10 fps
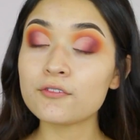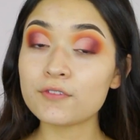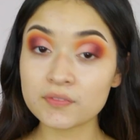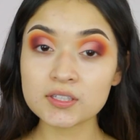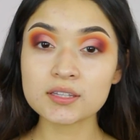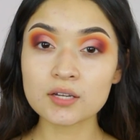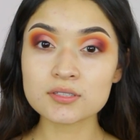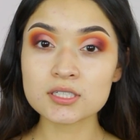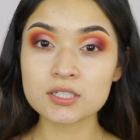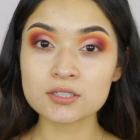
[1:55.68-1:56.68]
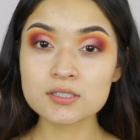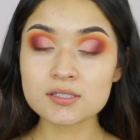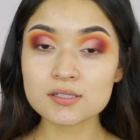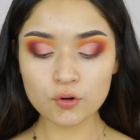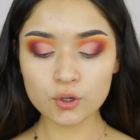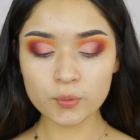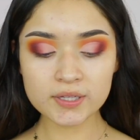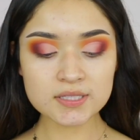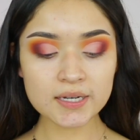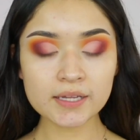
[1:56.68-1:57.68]
50,000 years. For
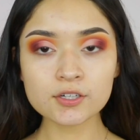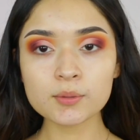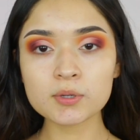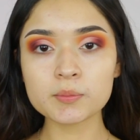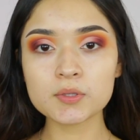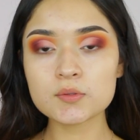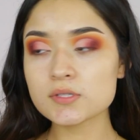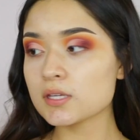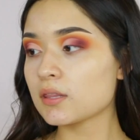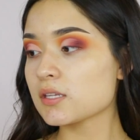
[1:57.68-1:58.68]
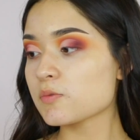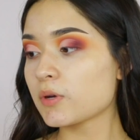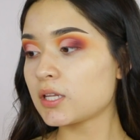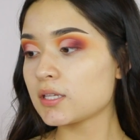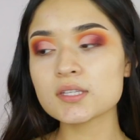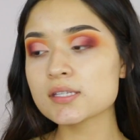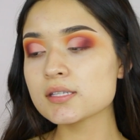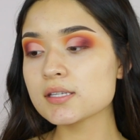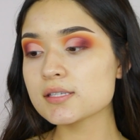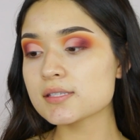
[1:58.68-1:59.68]
winged liner, I'm going to be using this one, and this
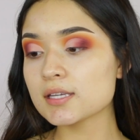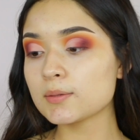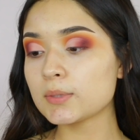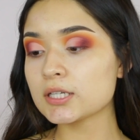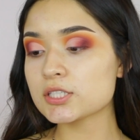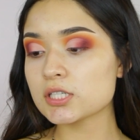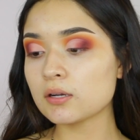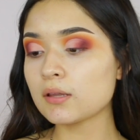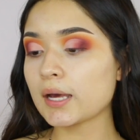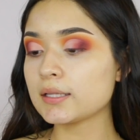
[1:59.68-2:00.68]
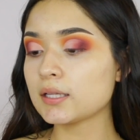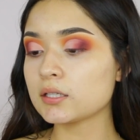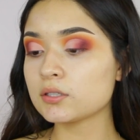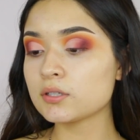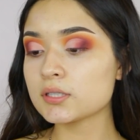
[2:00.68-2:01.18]
is a Sigma gel eyeliner.